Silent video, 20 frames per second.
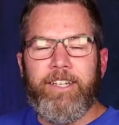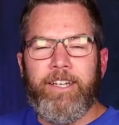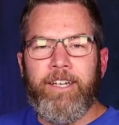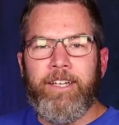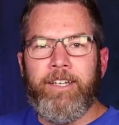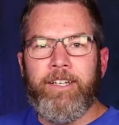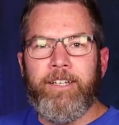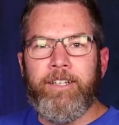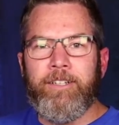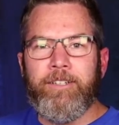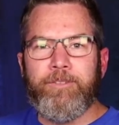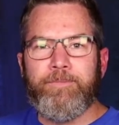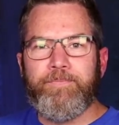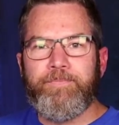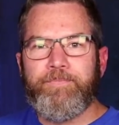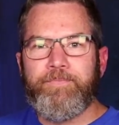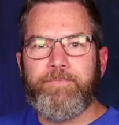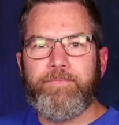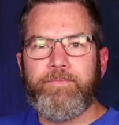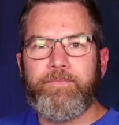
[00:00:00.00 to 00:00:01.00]
And
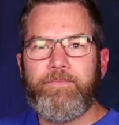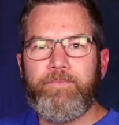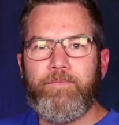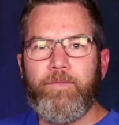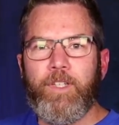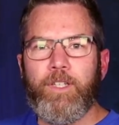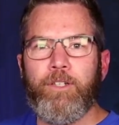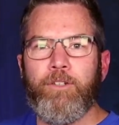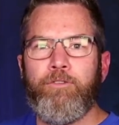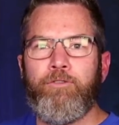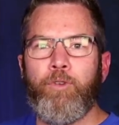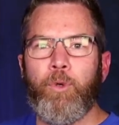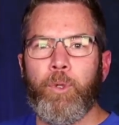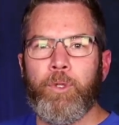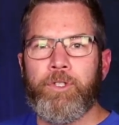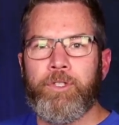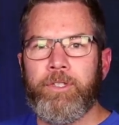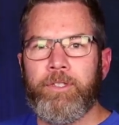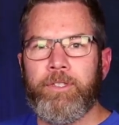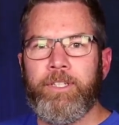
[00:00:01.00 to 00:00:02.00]

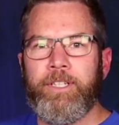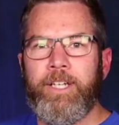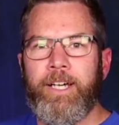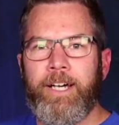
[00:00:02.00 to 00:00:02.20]
fortunately,